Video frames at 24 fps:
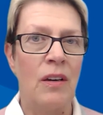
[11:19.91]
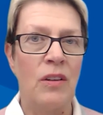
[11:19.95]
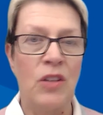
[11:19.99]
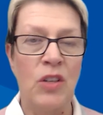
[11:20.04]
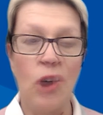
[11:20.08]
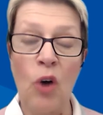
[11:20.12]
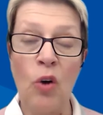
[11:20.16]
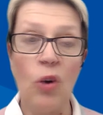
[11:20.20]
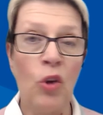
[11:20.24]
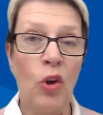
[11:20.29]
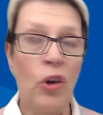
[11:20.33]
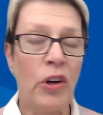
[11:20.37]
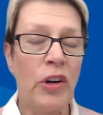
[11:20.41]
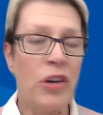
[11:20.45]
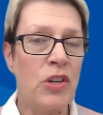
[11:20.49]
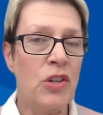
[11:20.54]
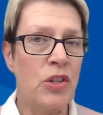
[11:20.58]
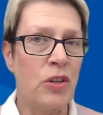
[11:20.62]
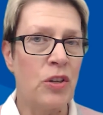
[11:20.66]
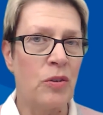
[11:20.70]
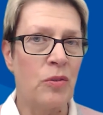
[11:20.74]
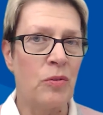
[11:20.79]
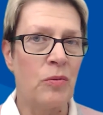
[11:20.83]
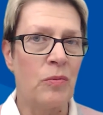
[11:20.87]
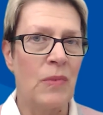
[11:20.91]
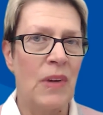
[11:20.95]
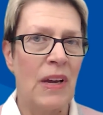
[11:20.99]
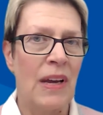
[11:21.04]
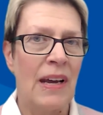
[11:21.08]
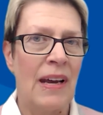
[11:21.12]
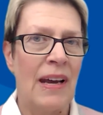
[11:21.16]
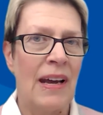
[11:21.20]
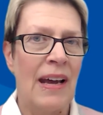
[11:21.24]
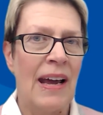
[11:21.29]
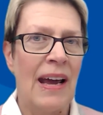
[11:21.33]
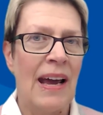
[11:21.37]
Don't look at you,
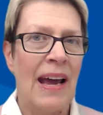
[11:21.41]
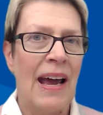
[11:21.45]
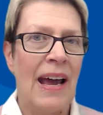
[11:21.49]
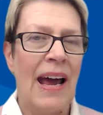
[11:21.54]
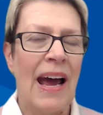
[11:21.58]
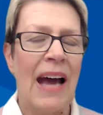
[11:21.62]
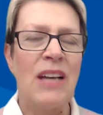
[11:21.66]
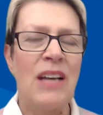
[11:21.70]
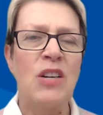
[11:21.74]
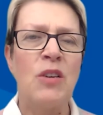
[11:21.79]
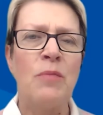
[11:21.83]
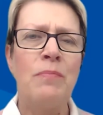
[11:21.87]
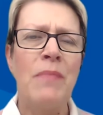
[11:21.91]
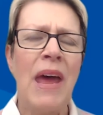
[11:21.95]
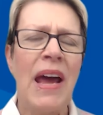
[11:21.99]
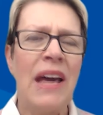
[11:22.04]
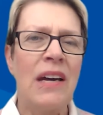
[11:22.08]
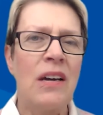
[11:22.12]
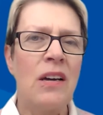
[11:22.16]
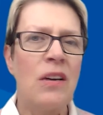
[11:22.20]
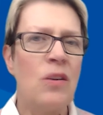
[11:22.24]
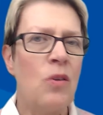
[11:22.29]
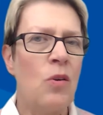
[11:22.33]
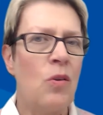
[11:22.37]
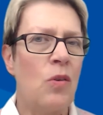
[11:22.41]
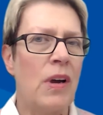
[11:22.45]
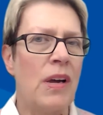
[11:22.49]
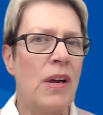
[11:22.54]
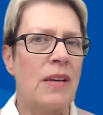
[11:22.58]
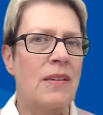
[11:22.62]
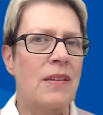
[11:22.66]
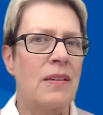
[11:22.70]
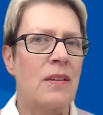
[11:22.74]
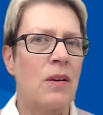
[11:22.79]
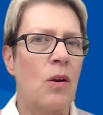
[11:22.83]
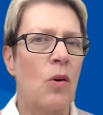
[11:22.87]
and to make a
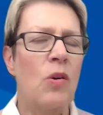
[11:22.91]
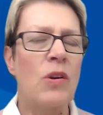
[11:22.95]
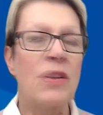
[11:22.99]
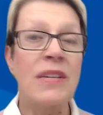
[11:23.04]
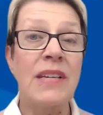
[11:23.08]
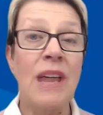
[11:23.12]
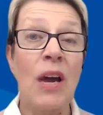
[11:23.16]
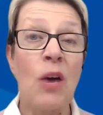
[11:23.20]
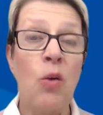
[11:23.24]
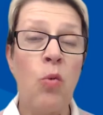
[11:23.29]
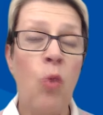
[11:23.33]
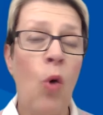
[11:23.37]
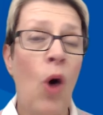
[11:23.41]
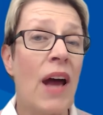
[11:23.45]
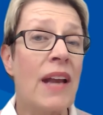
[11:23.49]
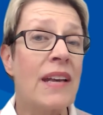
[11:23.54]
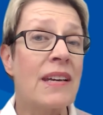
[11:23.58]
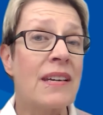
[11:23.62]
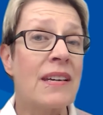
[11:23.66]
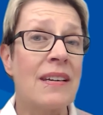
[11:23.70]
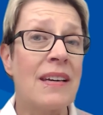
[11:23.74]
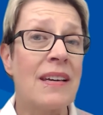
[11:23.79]
noise or say what